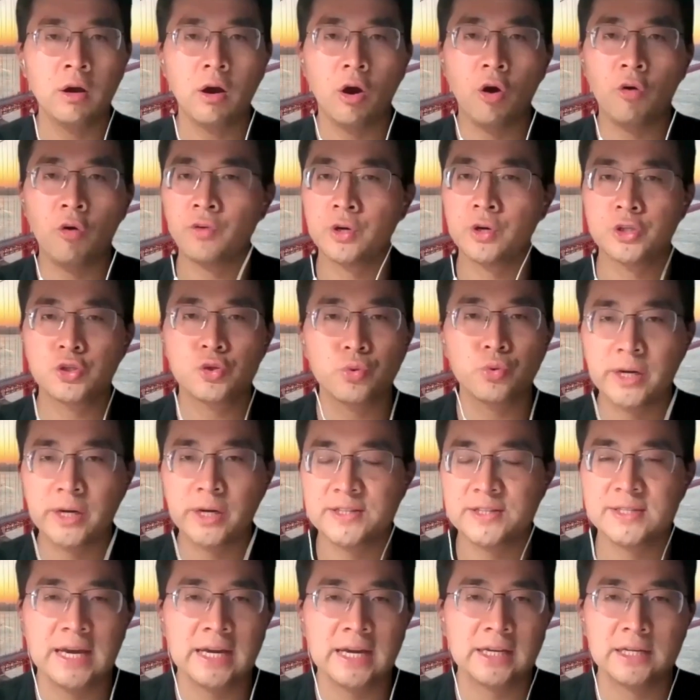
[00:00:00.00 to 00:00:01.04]
over 20
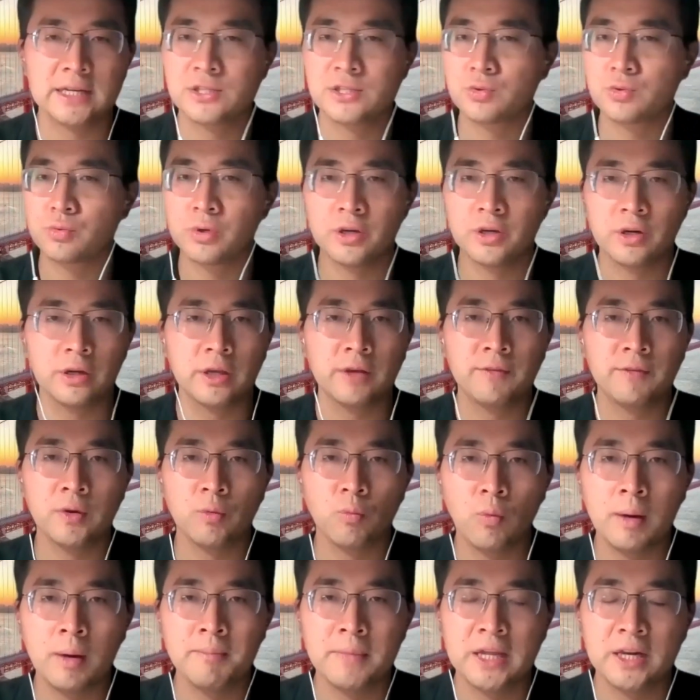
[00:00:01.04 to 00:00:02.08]
seconds or
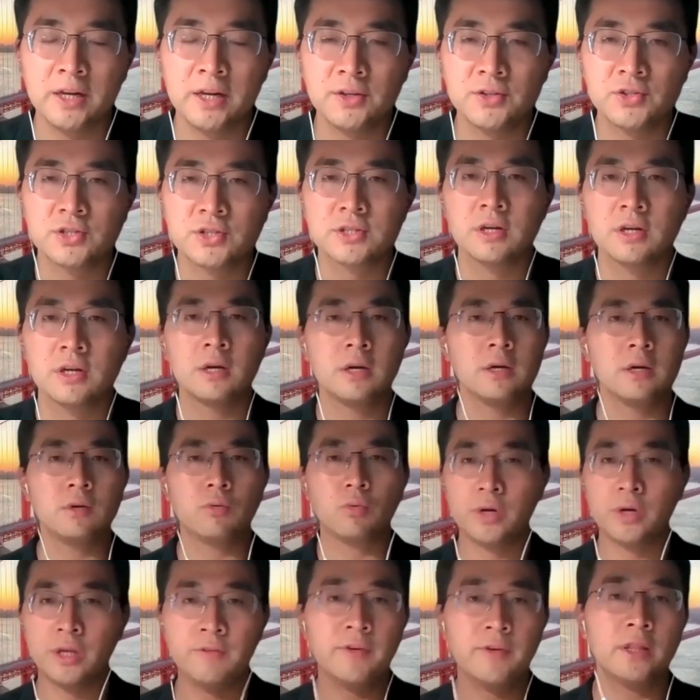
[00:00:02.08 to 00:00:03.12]
even 1 minute
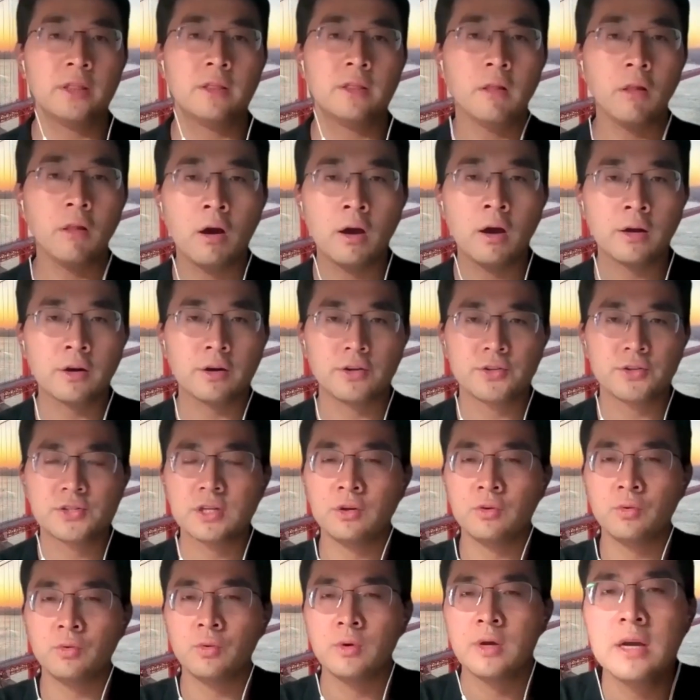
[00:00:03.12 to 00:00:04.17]
or even longer.
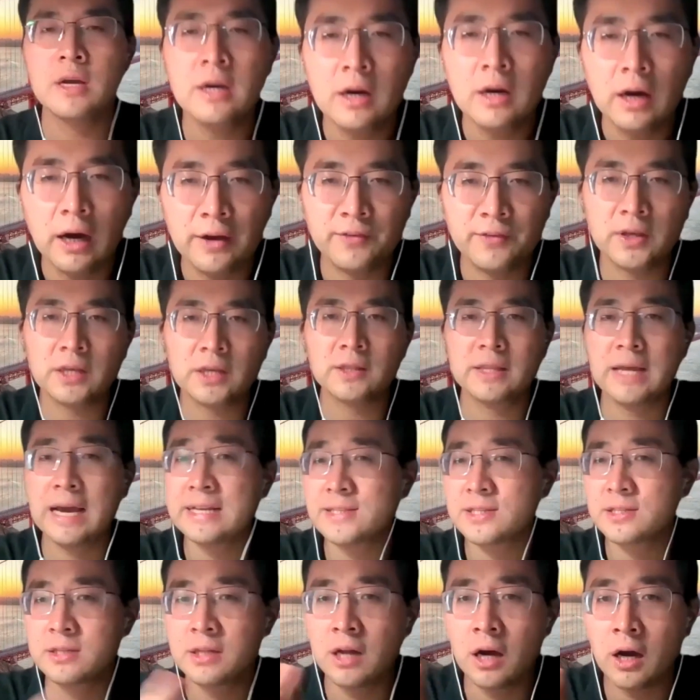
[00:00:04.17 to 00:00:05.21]
So I think
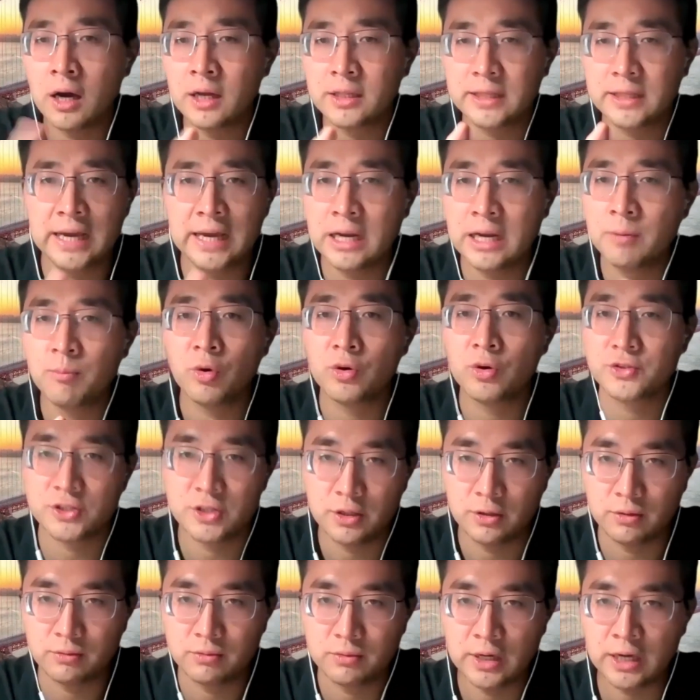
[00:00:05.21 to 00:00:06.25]
that's not animals do.